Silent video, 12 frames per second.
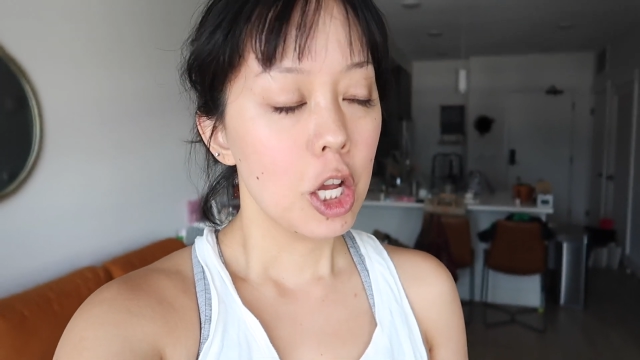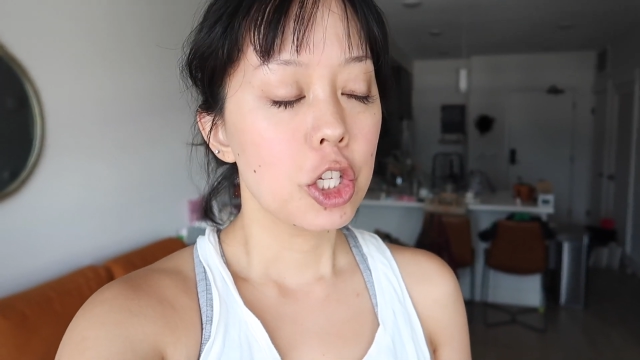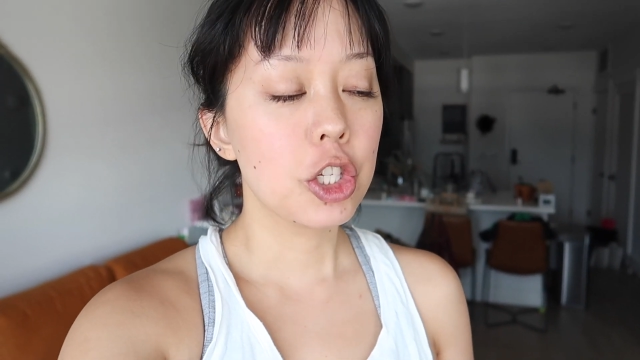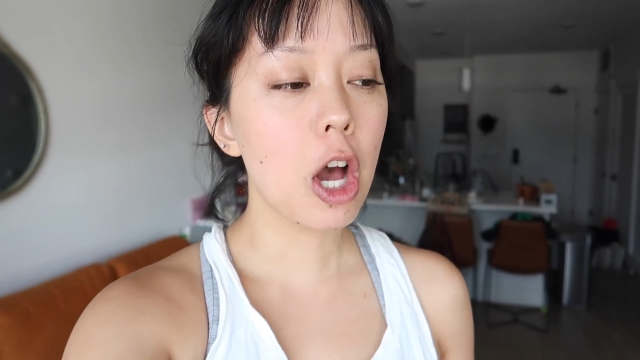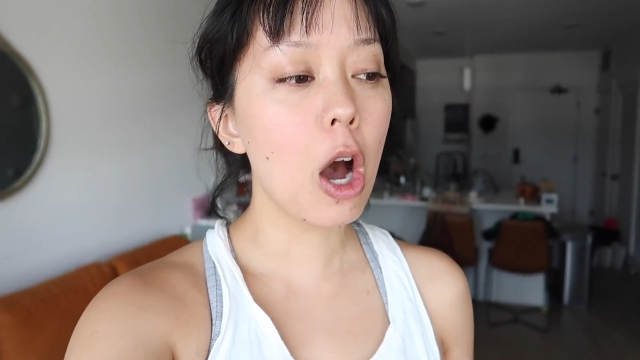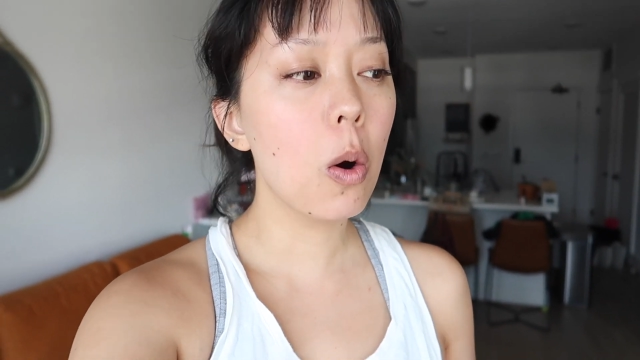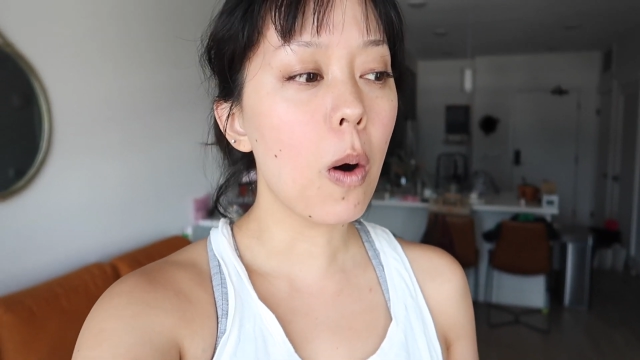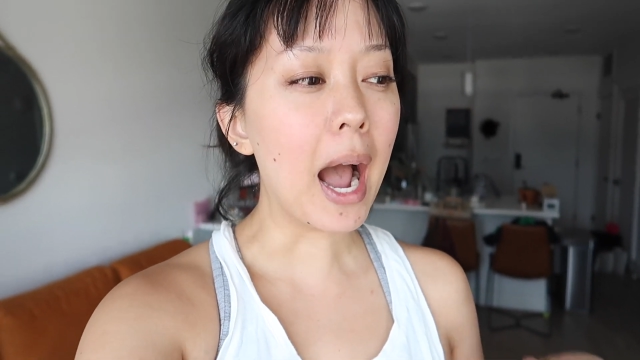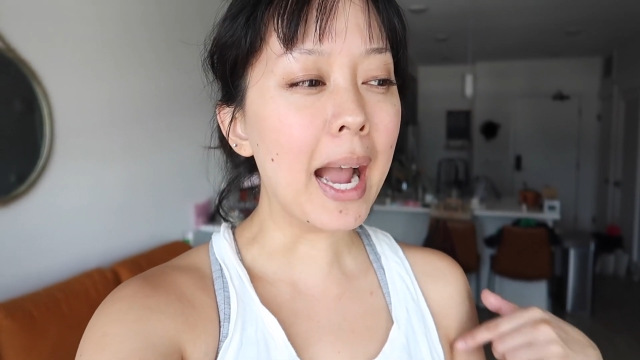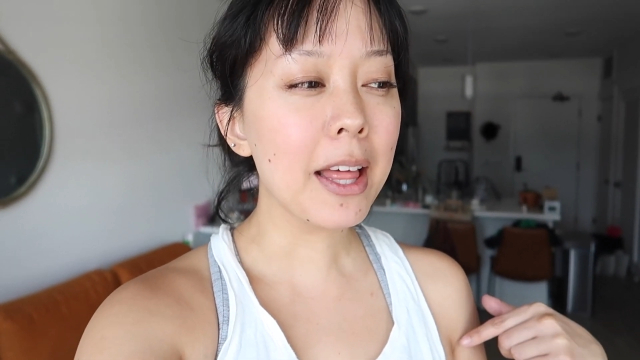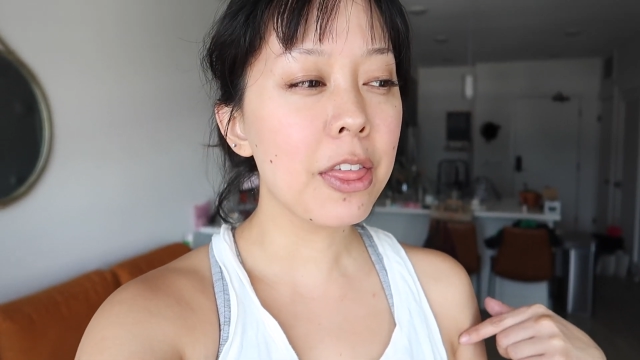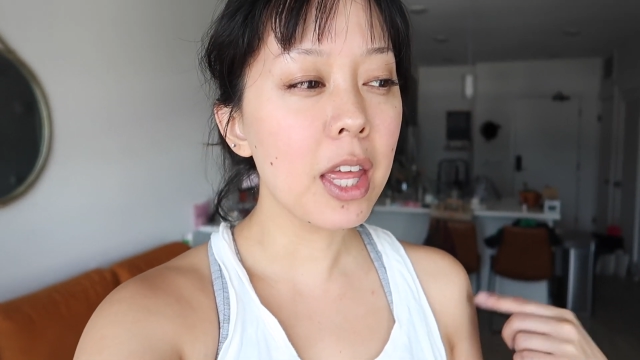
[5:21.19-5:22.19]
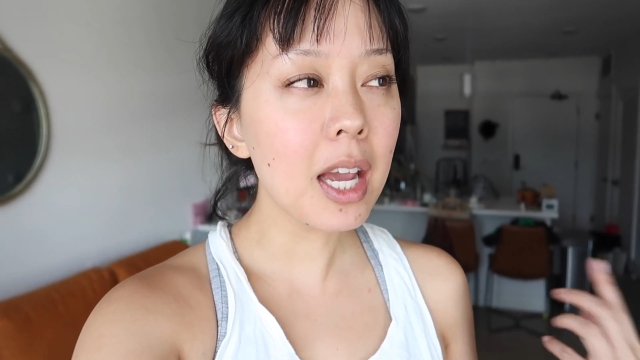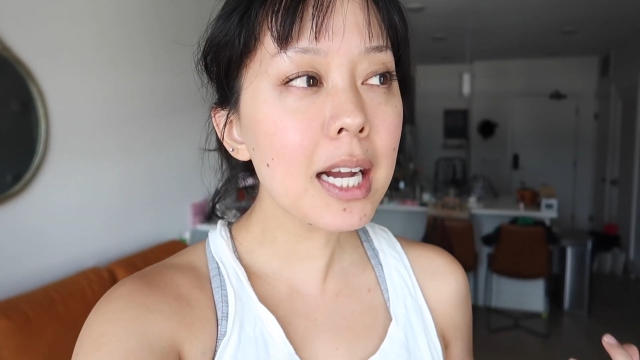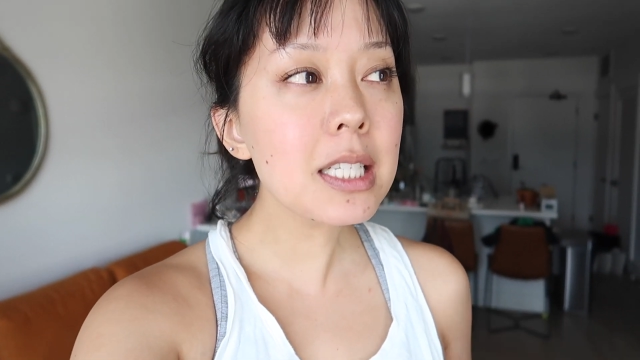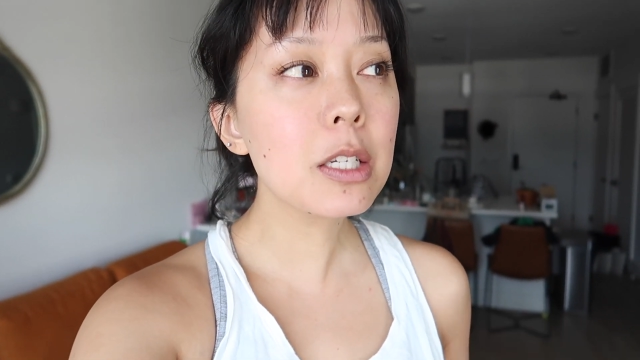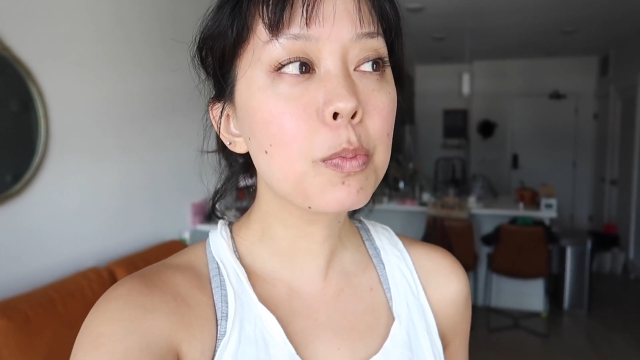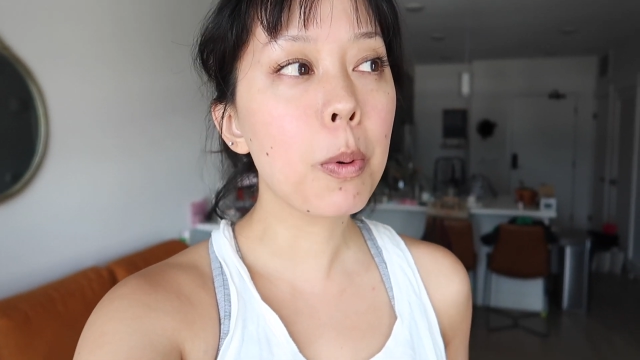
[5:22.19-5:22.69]
So I think
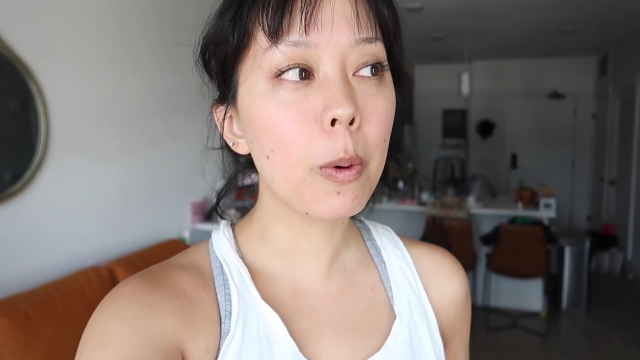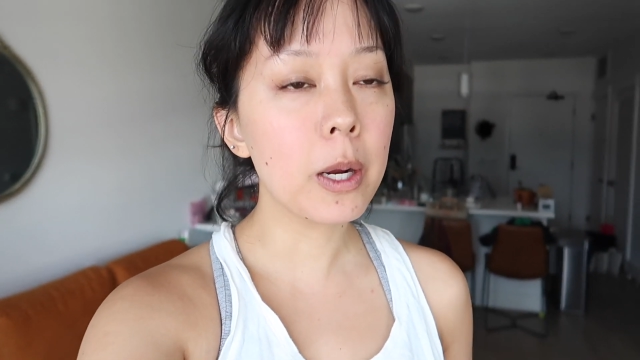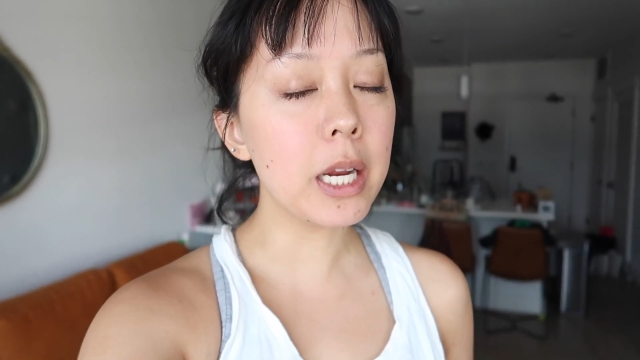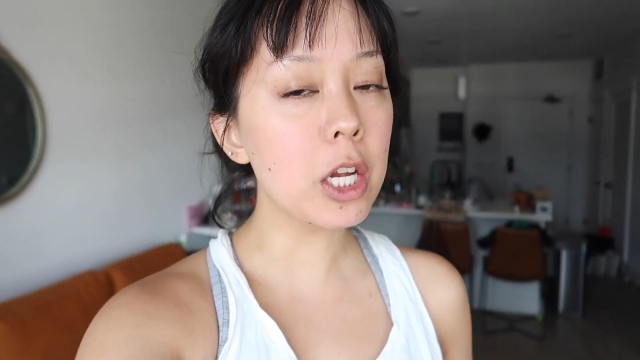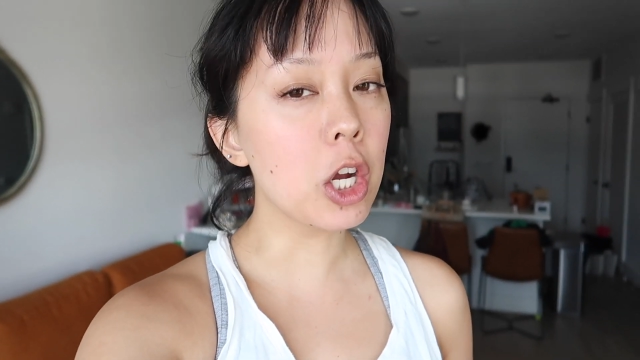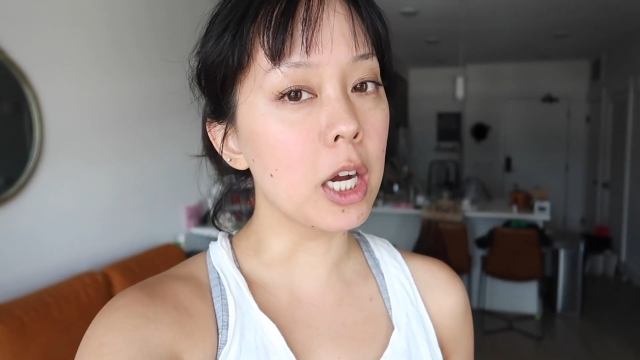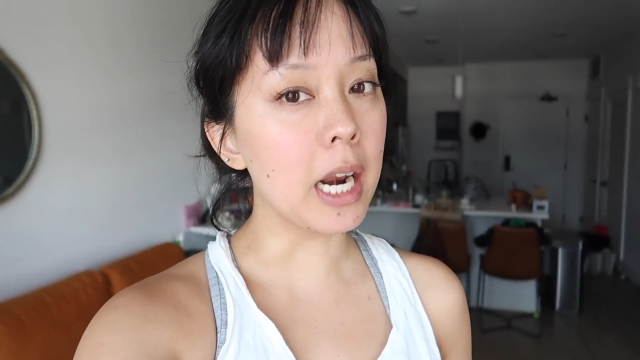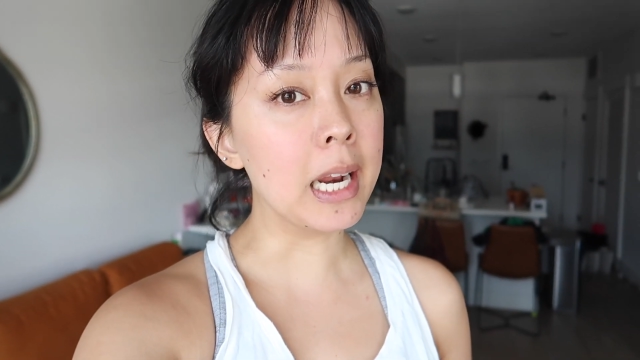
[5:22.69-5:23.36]
I did pretty good.